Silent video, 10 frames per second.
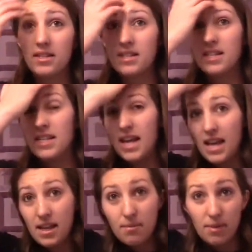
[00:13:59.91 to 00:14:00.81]

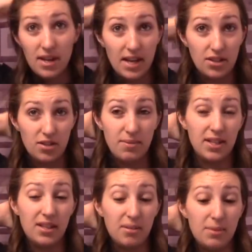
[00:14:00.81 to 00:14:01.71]
Today might actually be a
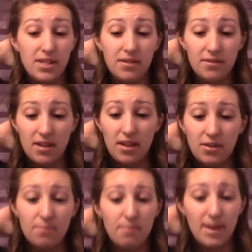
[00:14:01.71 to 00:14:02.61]
little bit different. I
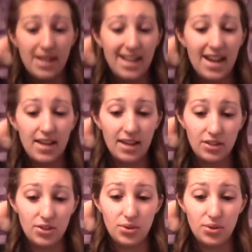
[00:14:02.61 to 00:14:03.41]
may not actually